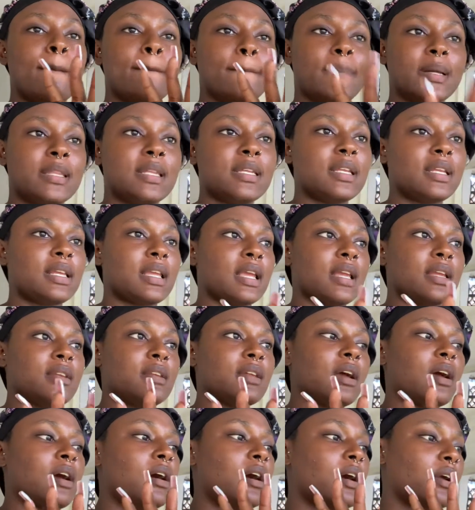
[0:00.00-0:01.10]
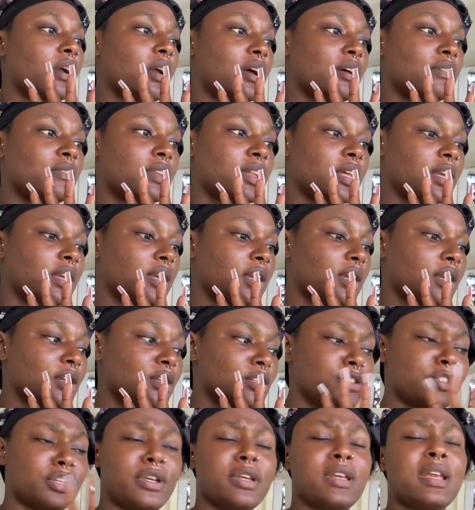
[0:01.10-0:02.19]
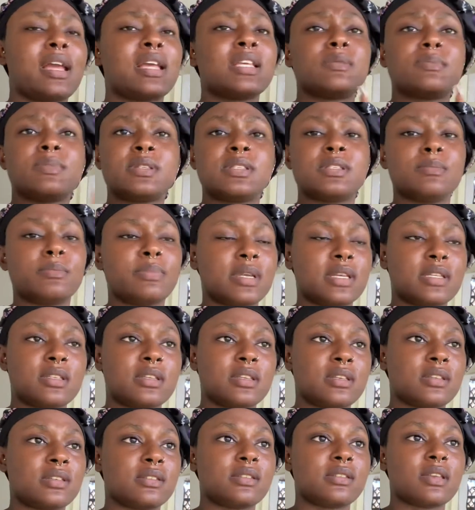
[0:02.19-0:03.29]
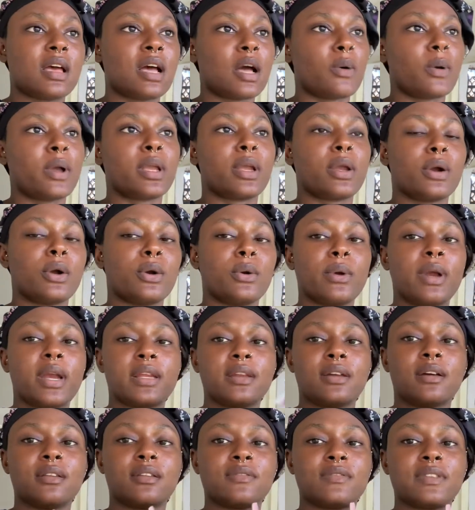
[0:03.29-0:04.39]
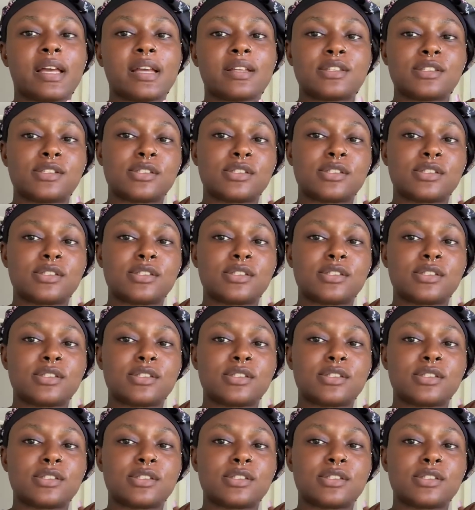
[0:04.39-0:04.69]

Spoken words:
but then again, I'll kind of like show you guys bits and pieces how I go and all of that.